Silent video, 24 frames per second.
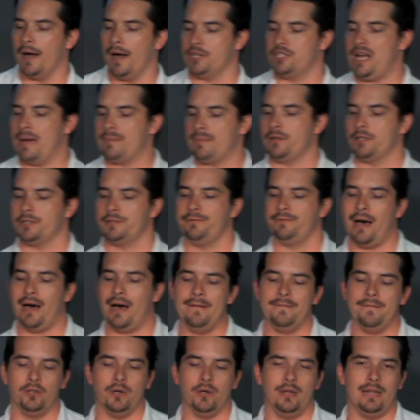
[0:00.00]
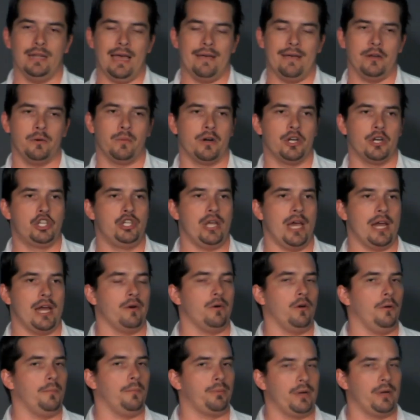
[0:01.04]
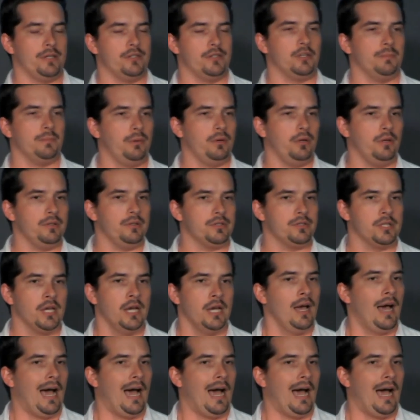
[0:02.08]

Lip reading: Chapters 5 through 11 were general principles.